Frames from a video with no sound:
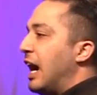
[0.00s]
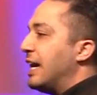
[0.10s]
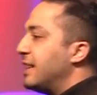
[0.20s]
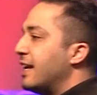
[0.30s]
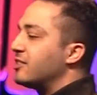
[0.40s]

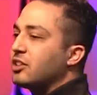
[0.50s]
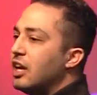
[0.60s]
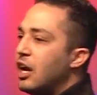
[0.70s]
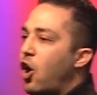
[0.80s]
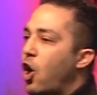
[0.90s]
I think it's
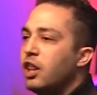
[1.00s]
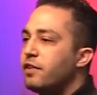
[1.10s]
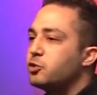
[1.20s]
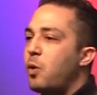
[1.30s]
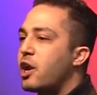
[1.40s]
all
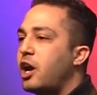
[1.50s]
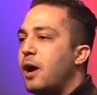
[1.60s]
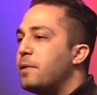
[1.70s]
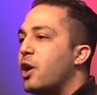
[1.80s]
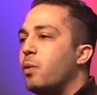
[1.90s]
of us want to
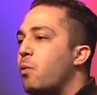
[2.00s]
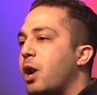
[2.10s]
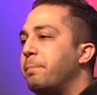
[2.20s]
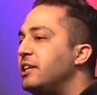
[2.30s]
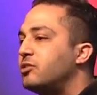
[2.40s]
come here and we
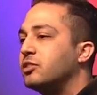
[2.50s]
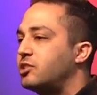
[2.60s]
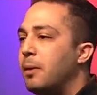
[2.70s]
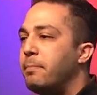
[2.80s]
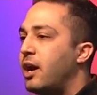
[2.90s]
want to be
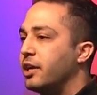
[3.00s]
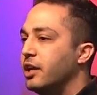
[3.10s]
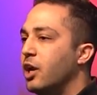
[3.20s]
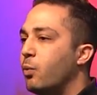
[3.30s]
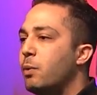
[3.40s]
somebody.
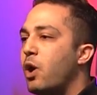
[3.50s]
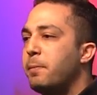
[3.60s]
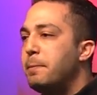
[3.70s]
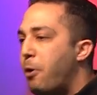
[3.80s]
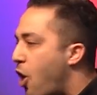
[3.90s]
We want
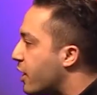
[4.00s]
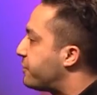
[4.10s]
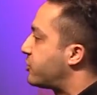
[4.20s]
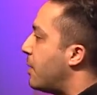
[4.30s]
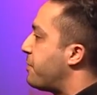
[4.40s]
to be part
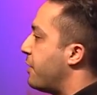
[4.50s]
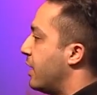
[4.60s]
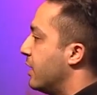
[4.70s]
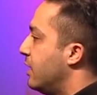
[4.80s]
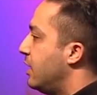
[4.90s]
of something.